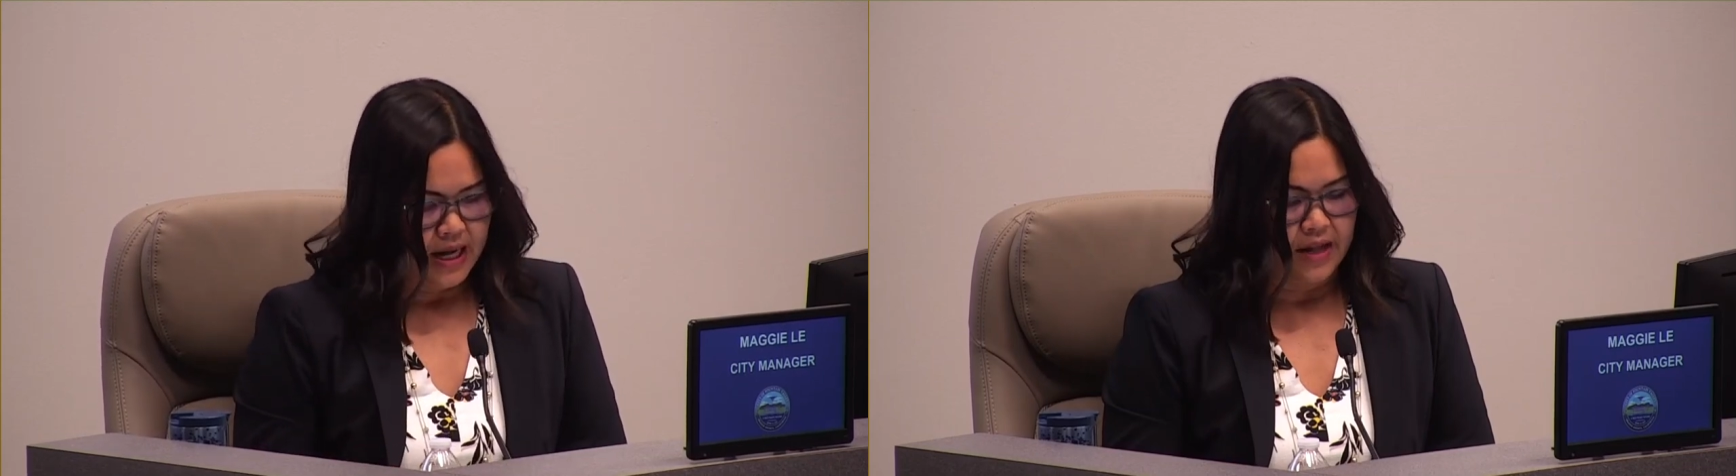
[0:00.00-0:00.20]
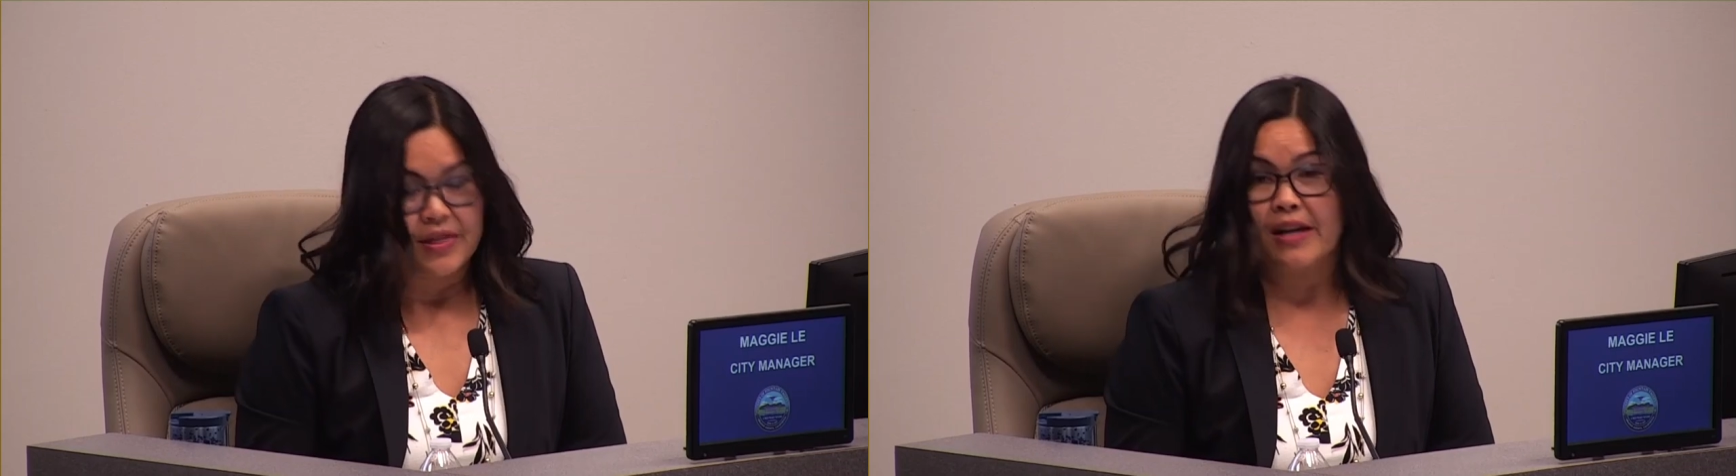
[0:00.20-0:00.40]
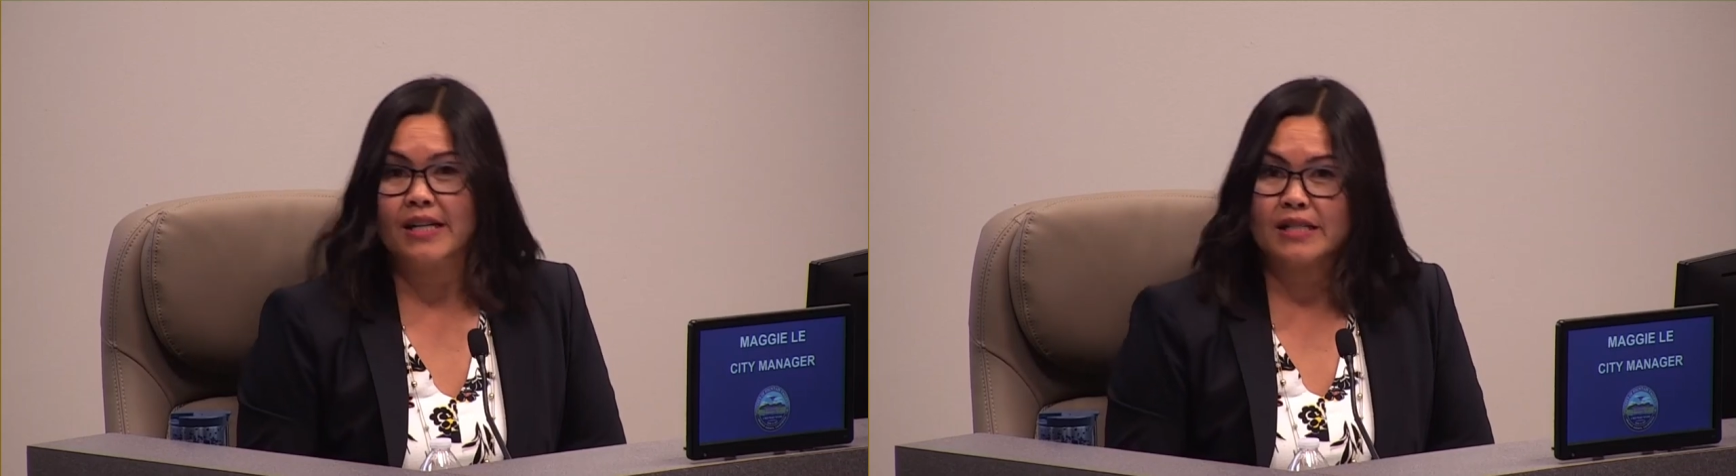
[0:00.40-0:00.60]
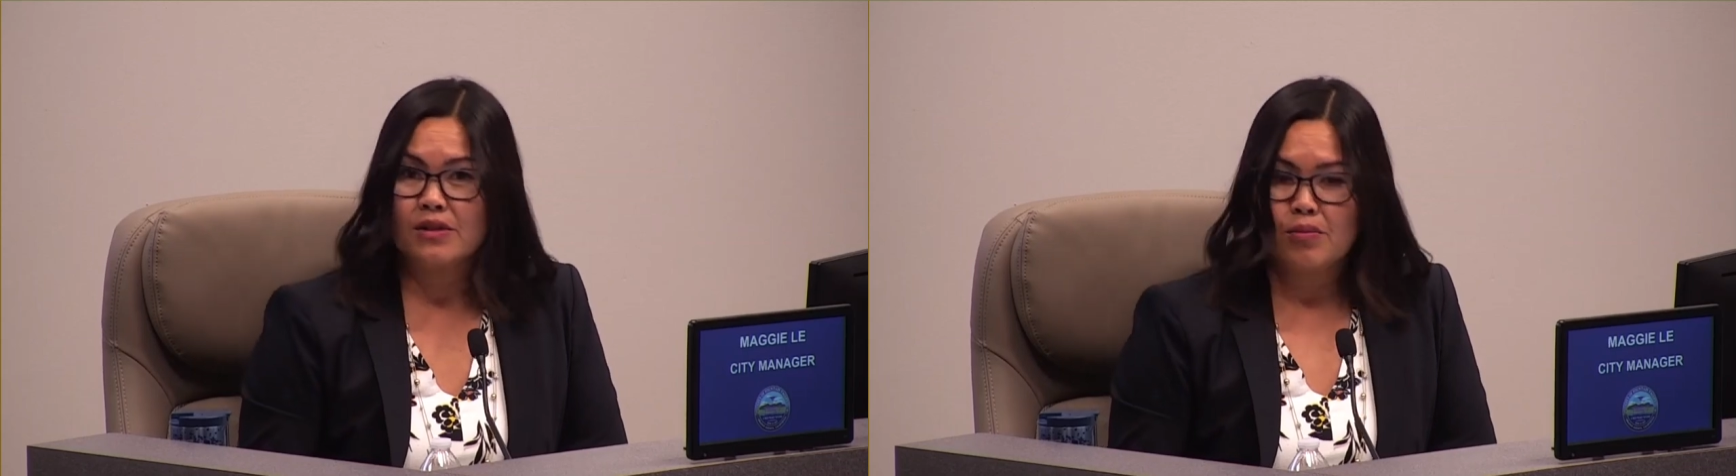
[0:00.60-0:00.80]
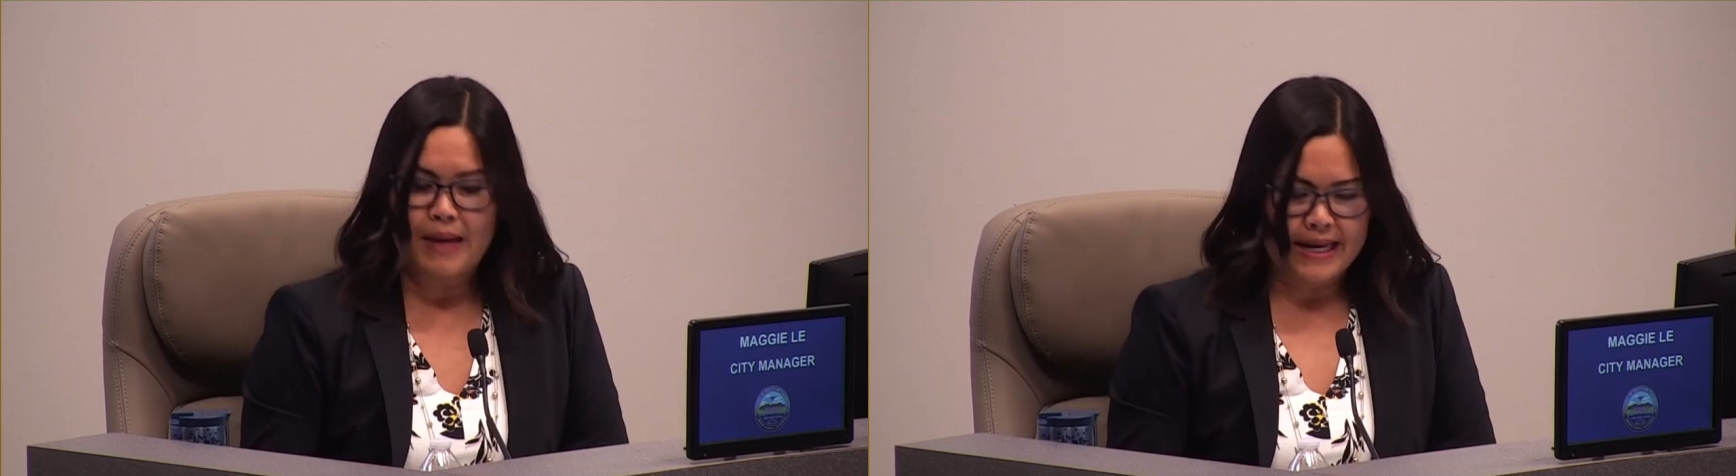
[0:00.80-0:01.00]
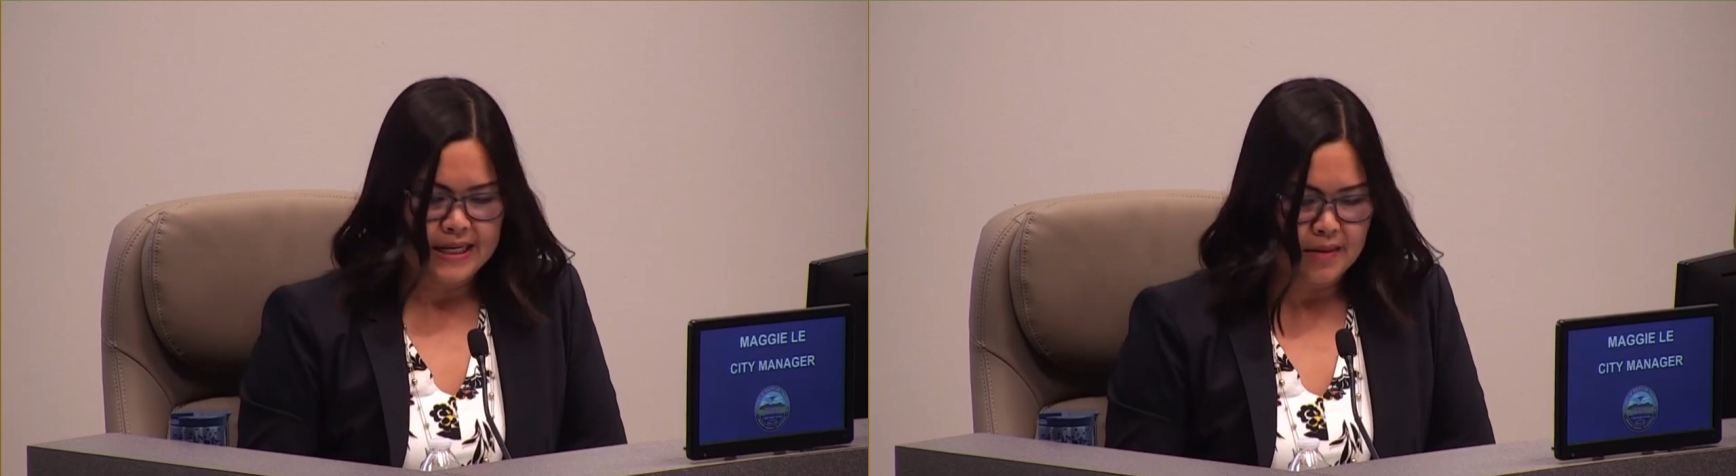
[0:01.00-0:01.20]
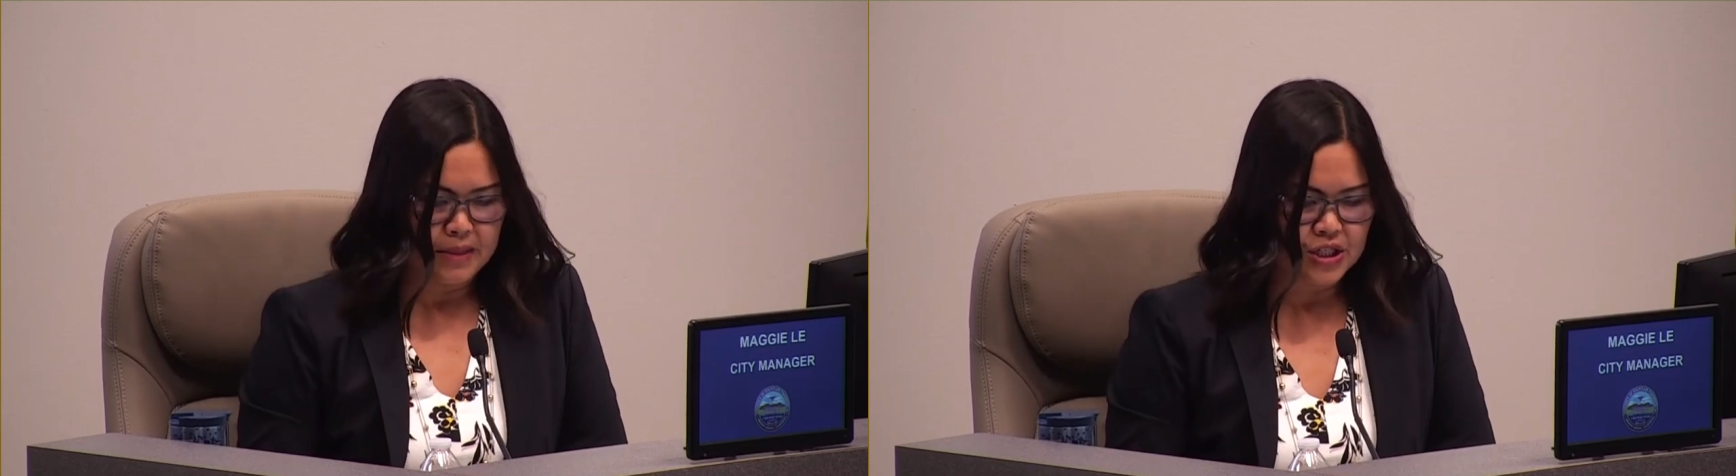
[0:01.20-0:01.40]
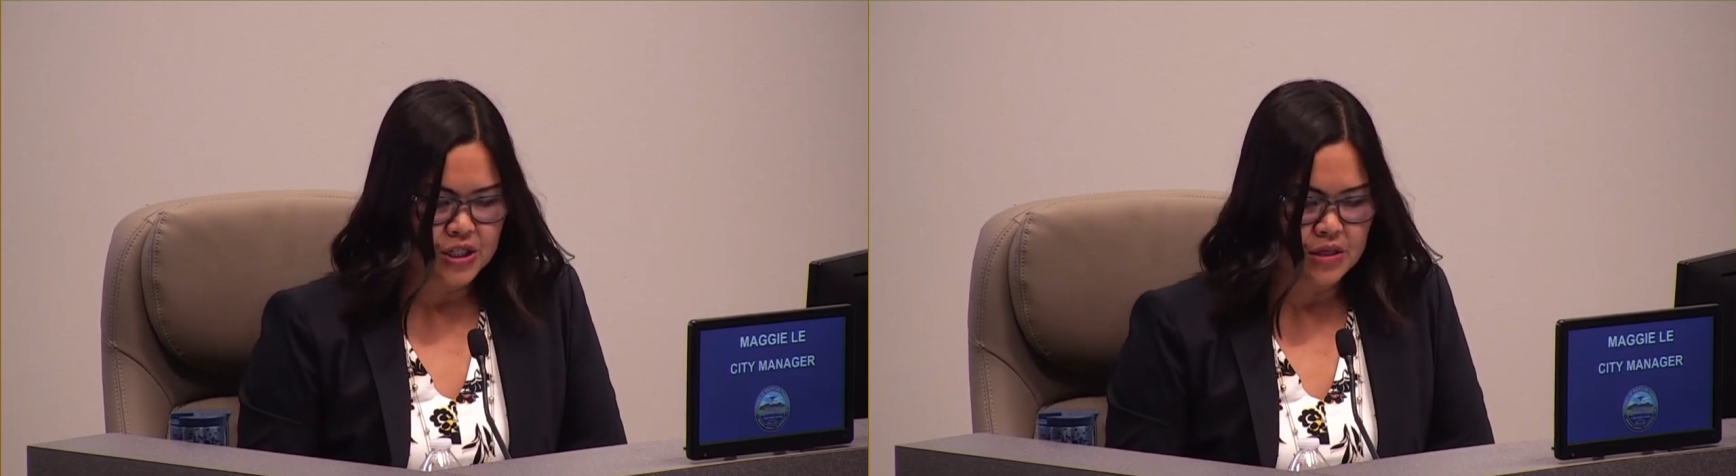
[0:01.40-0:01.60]
Uh, there is no planning
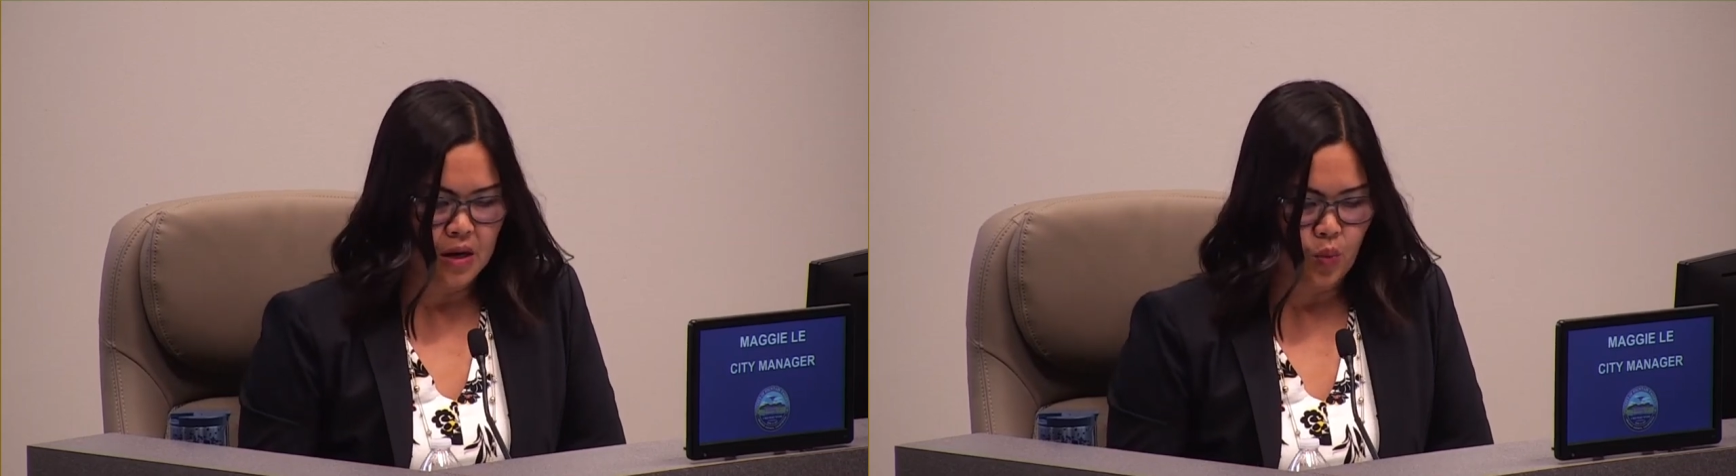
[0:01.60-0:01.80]
commission